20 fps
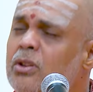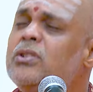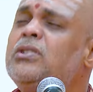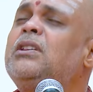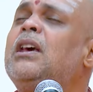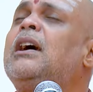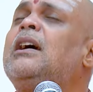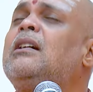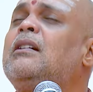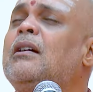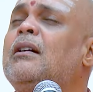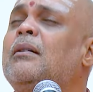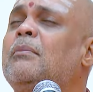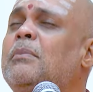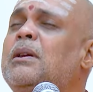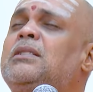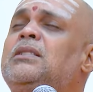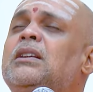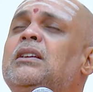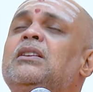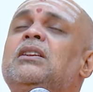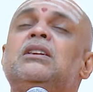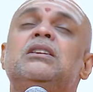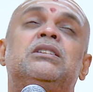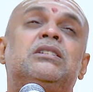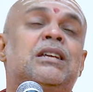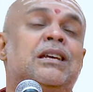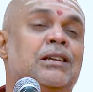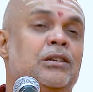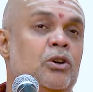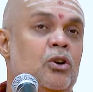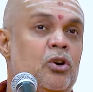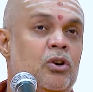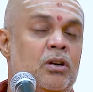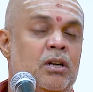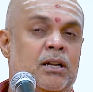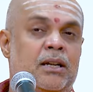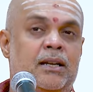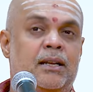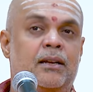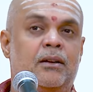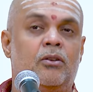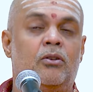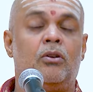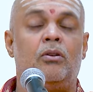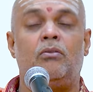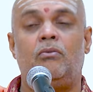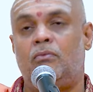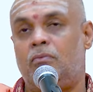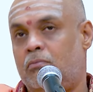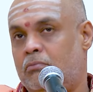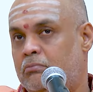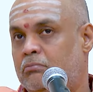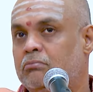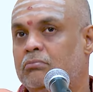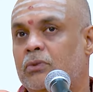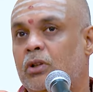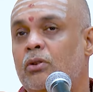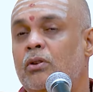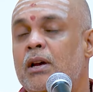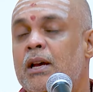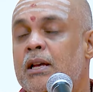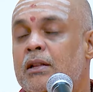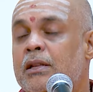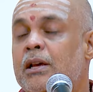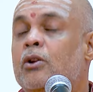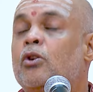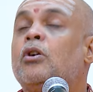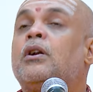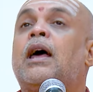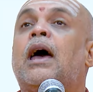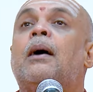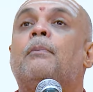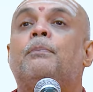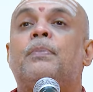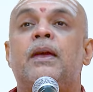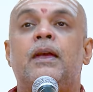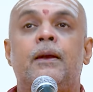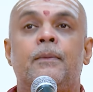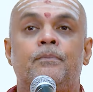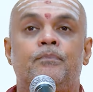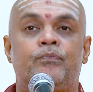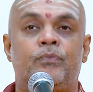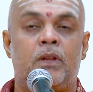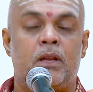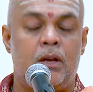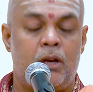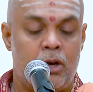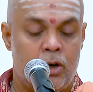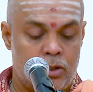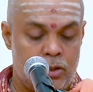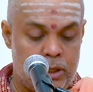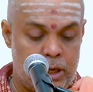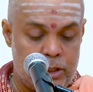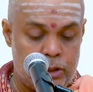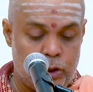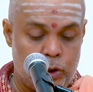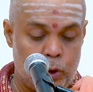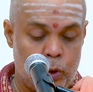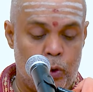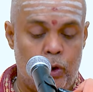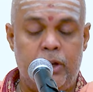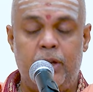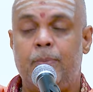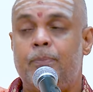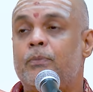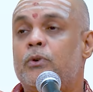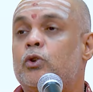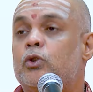their basic needs are not, they are not happy. Deshoyam